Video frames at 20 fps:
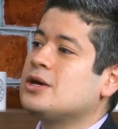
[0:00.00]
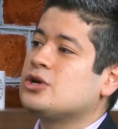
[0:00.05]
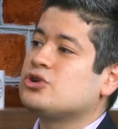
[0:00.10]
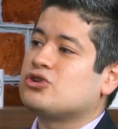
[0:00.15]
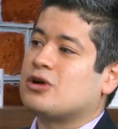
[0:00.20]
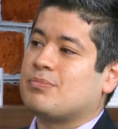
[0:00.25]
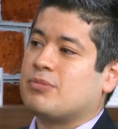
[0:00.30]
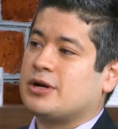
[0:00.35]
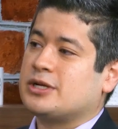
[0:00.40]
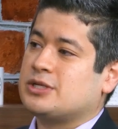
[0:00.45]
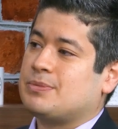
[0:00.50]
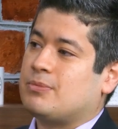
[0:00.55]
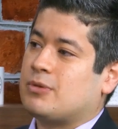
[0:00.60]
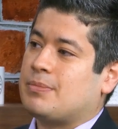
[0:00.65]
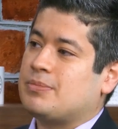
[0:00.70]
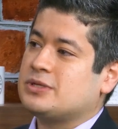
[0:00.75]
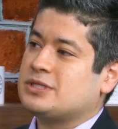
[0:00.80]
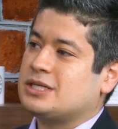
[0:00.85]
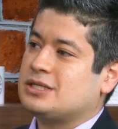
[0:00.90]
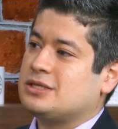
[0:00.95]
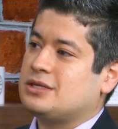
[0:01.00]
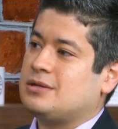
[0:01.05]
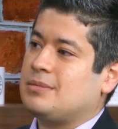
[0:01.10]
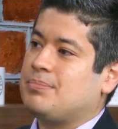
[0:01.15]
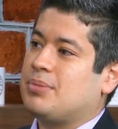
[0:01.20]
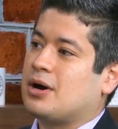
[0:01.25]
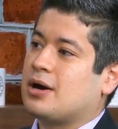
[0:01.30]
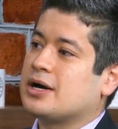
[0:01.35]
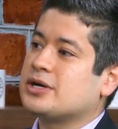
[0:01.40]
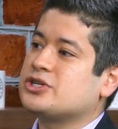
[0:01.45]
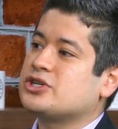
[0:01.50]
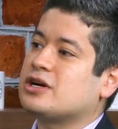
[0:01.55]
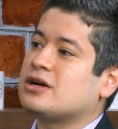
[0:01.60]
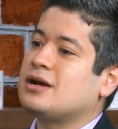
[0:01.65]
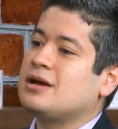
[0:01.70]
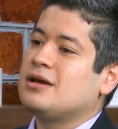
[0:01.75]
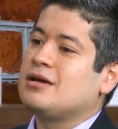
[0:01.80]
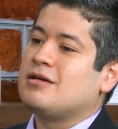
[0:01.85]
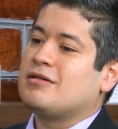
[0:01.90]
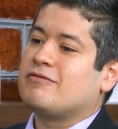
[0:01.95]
Trump represents a departure